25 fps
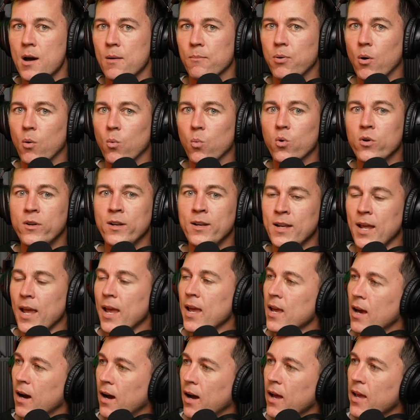But would an
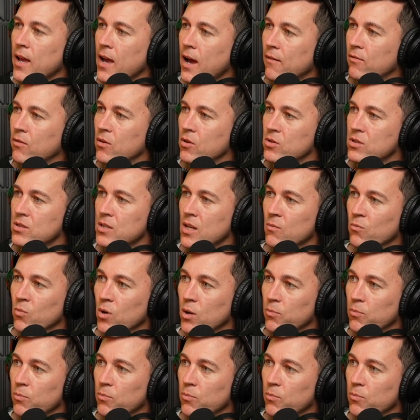AI have those same